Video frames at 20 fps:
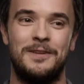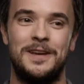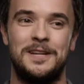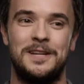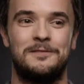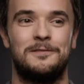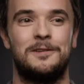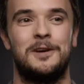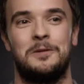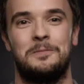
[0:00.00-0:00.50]
going to
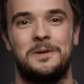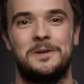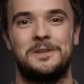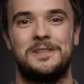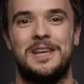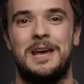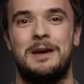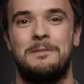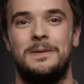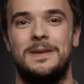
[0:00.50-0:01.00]
make
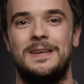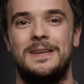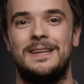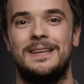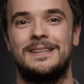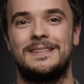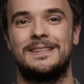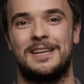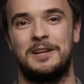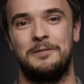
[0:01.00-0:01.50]
developers
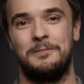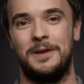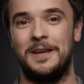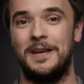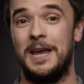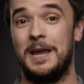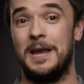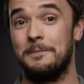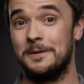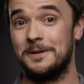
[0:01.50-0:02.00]
happy, it's going to
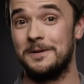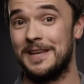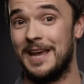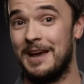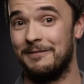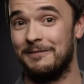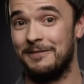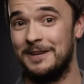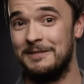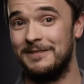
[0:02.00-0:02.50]
make gamers
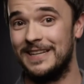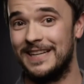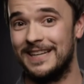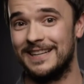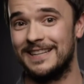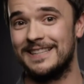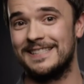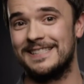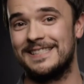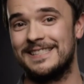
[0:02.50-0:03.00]
happy
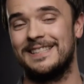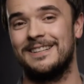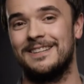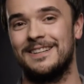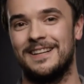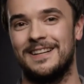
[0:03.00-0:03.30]
because